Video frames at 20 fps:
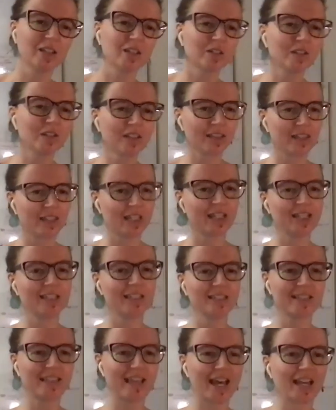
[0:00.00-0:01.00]
little
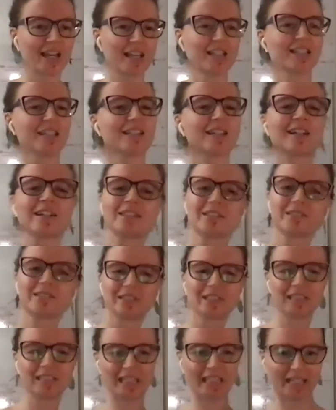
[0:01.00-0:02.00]
things that can
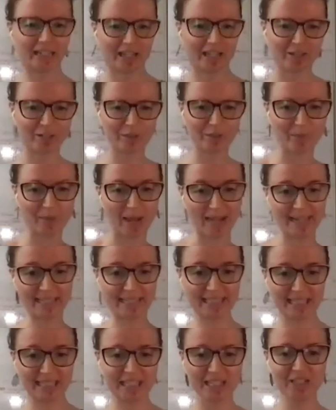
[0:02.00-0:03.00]
start to really get under
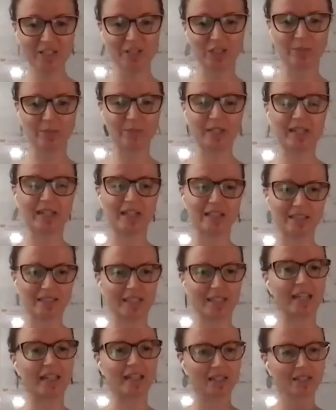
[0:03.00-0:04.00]
my skin just because